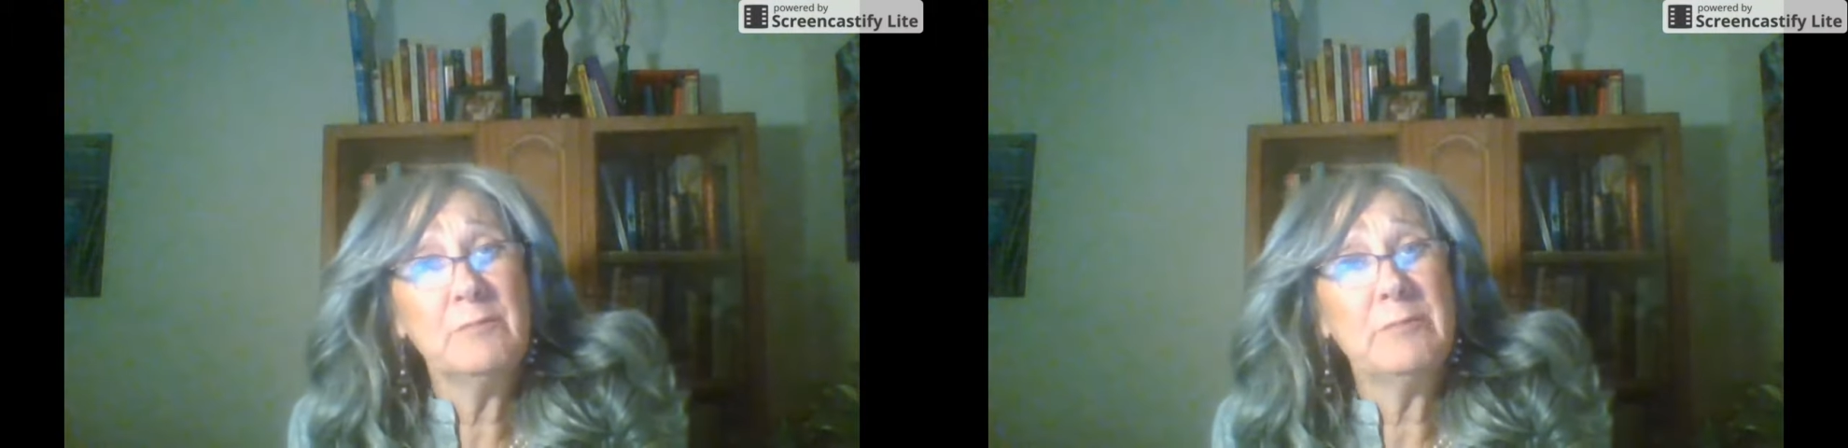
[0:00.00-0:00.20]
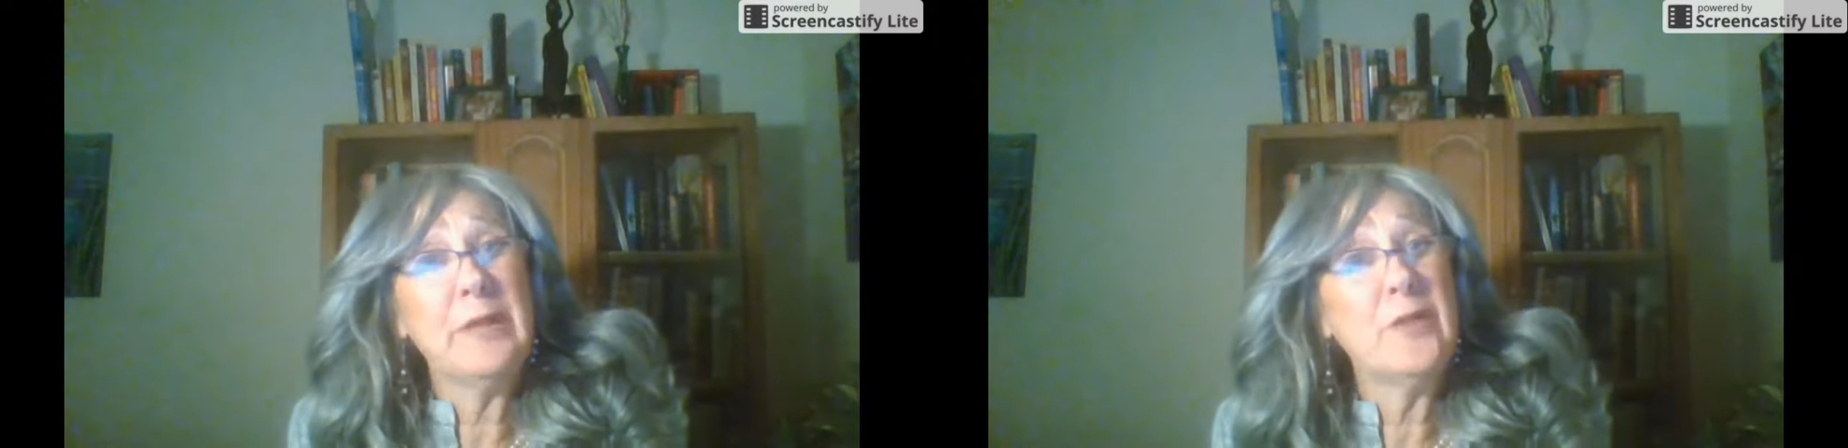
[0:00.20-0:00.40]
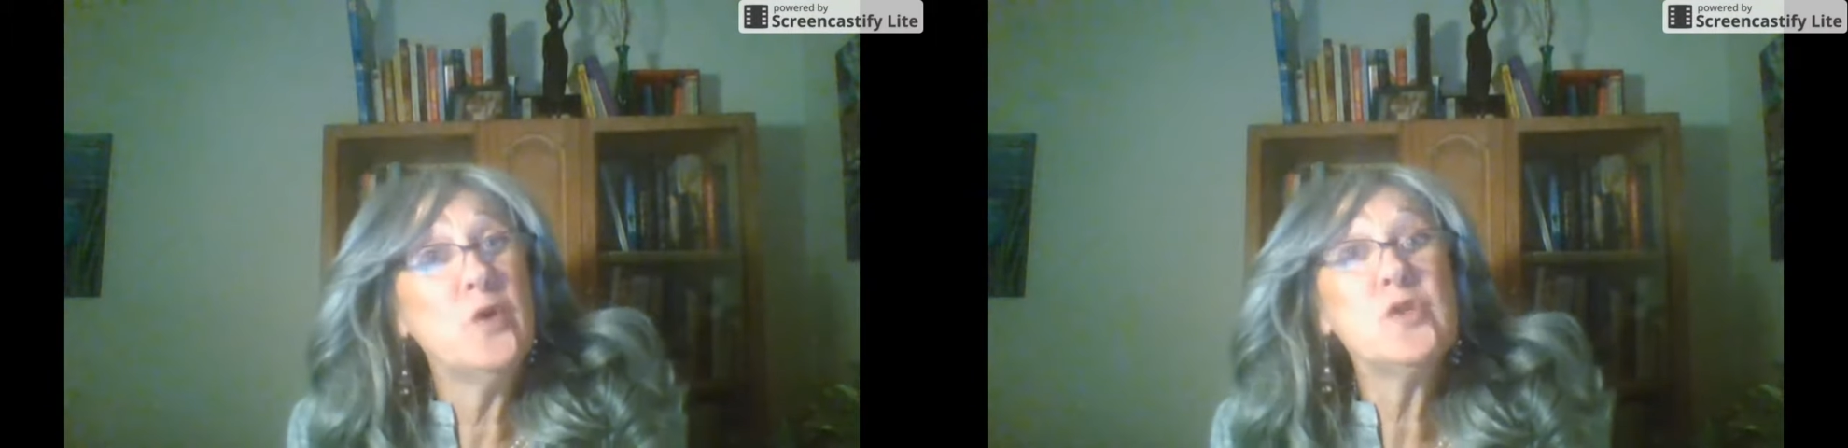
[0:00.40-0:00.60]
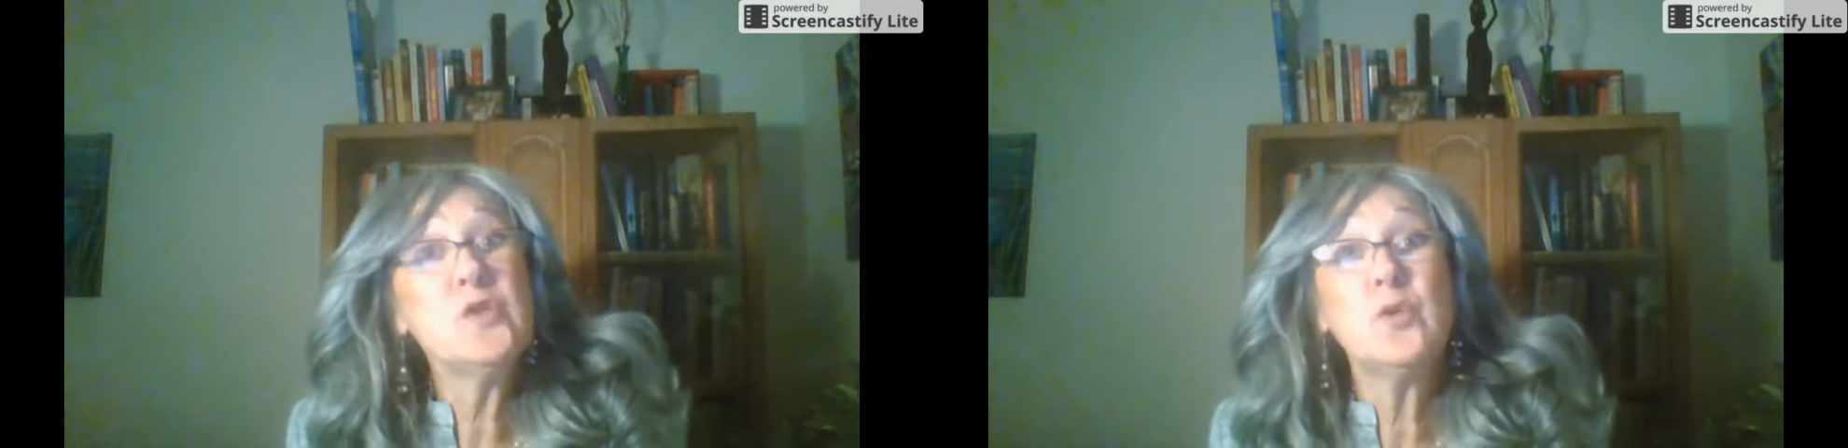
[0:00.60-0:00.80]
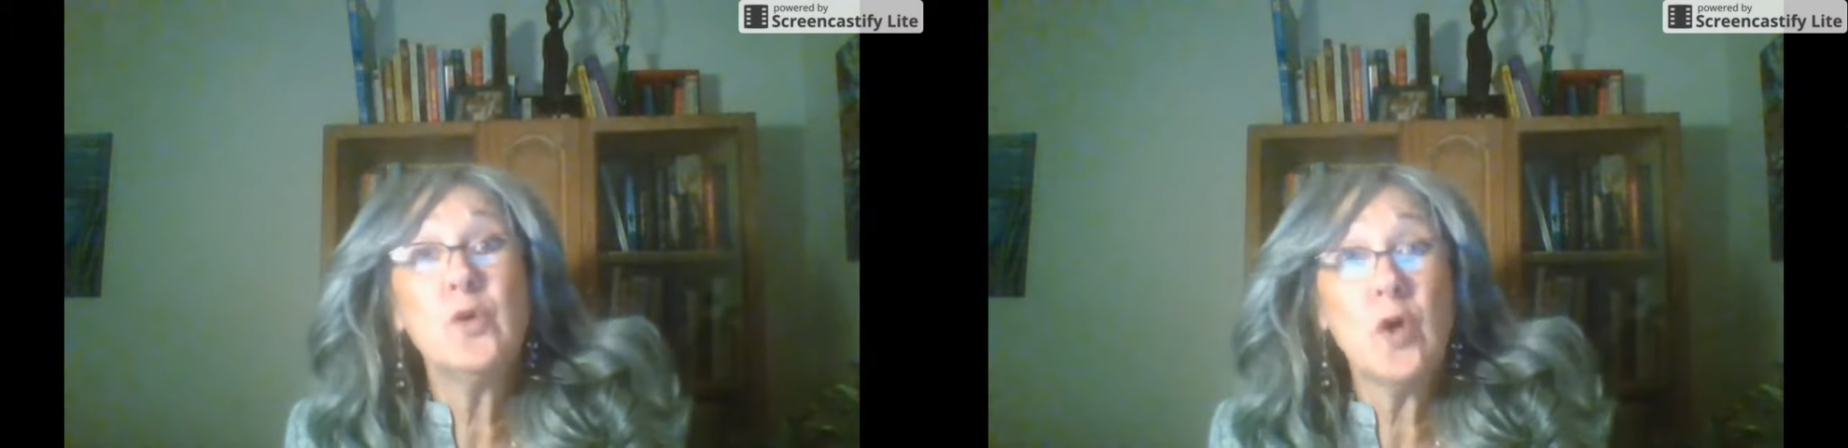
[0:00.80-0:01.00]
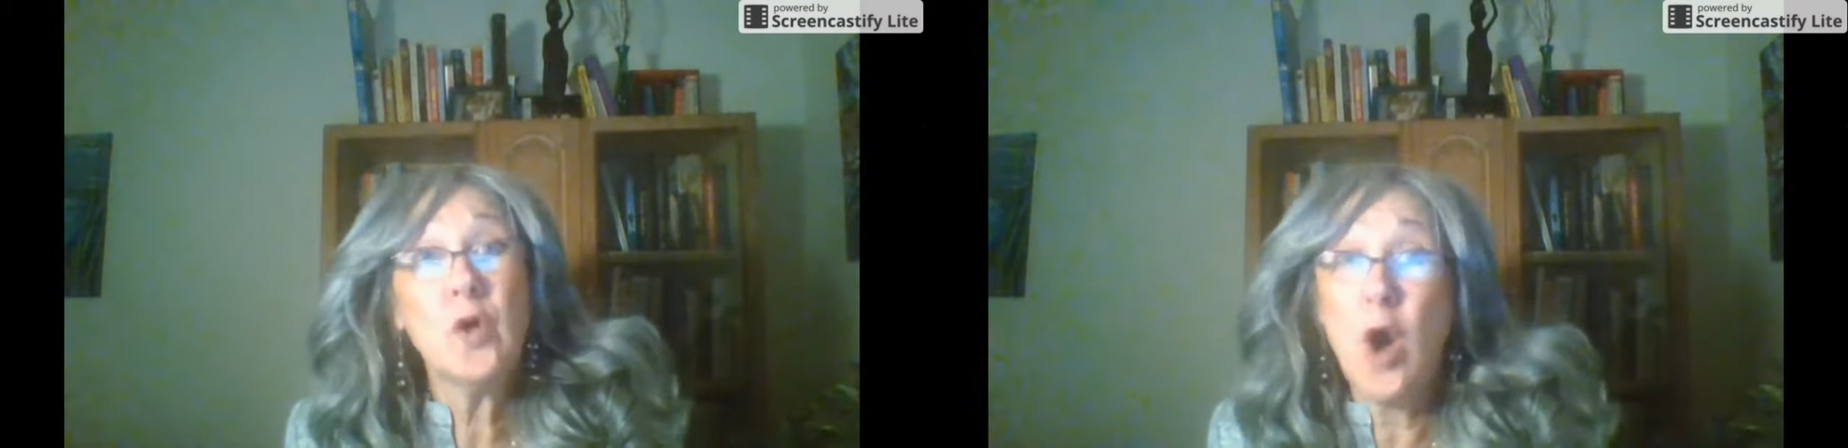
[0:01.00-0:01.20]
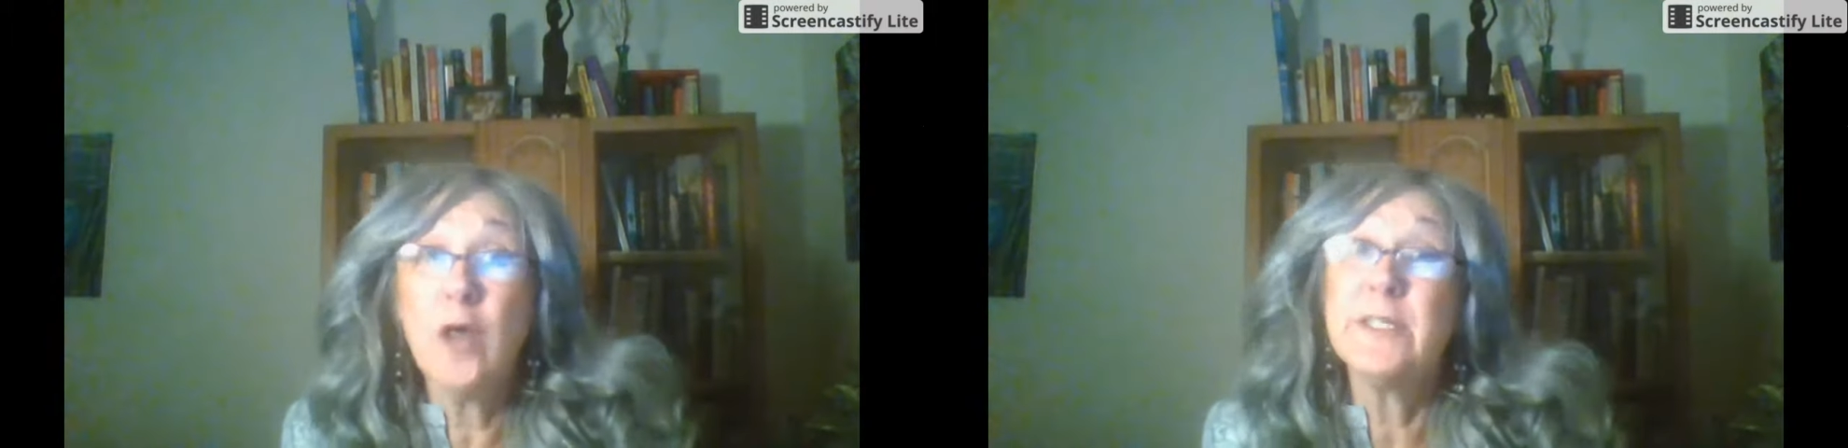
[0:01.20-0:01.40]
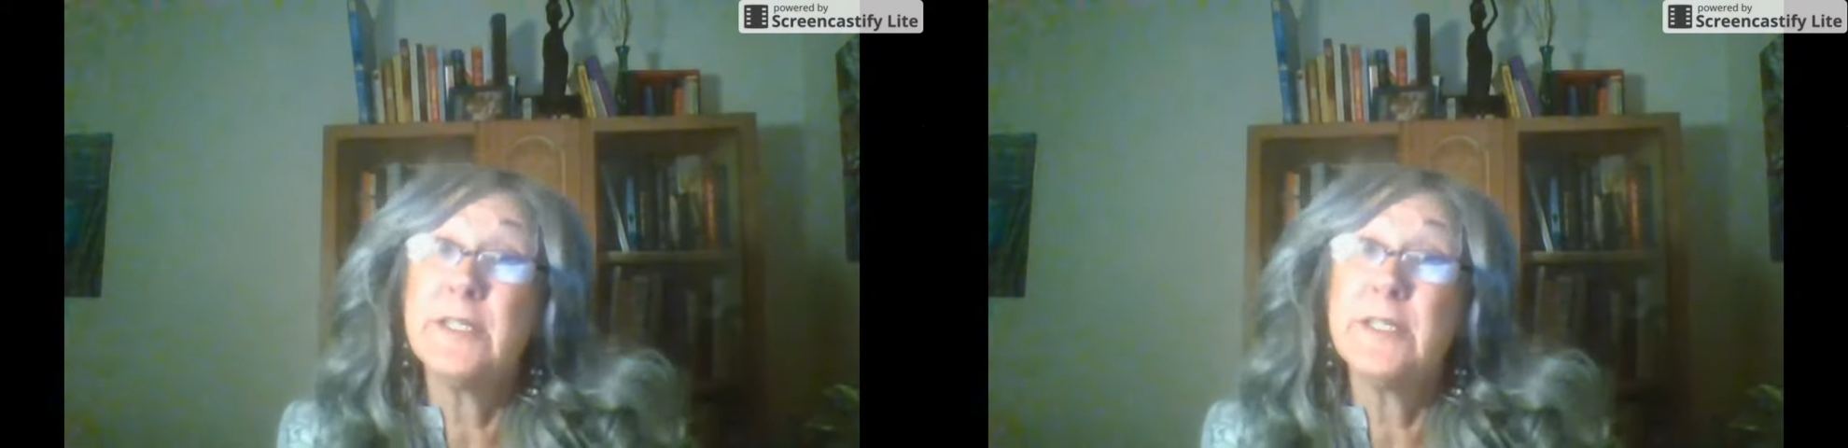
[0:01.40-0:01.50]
by those who God